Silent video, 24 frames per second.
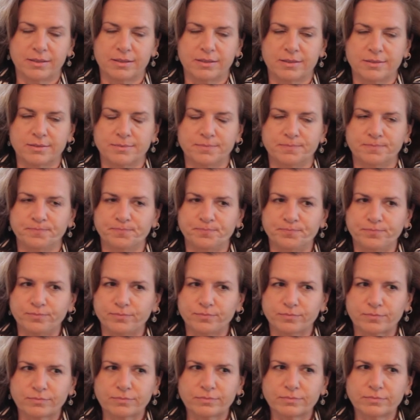
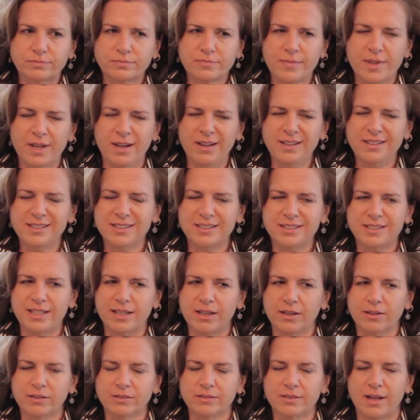I just
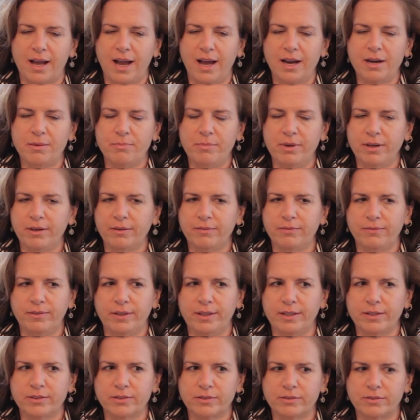see a lot of
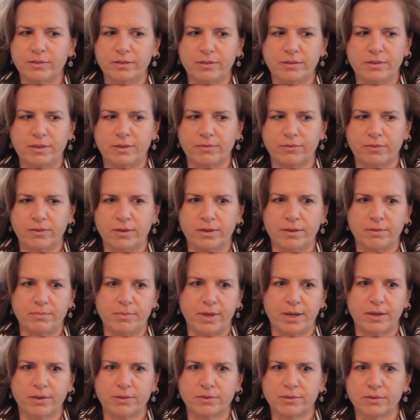benefits to different
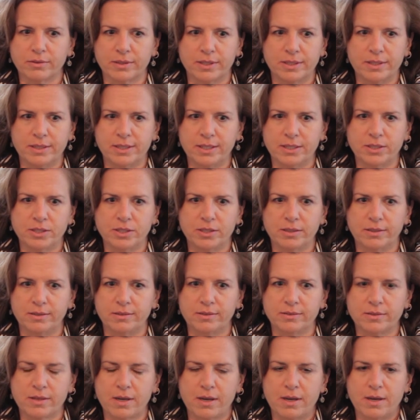medical
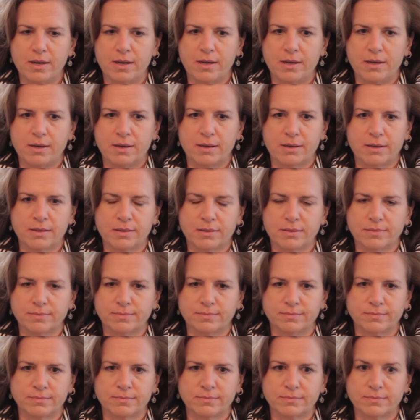conditions.
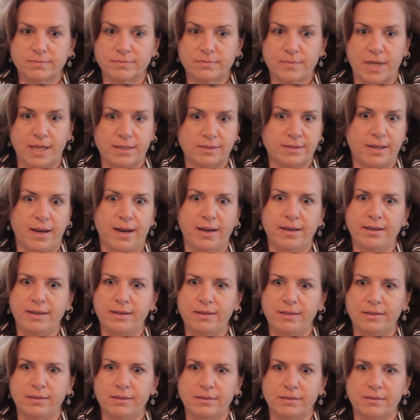
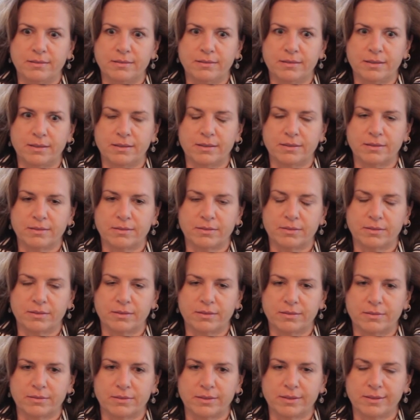Anxiety,
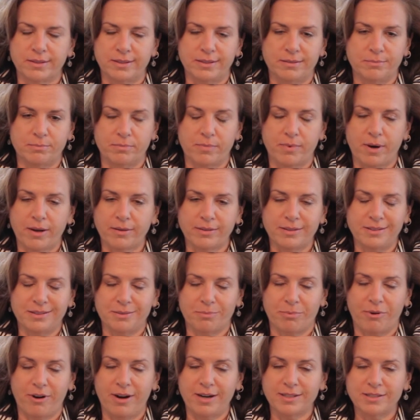really probably
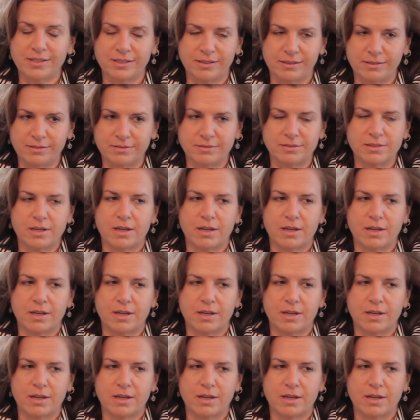depression,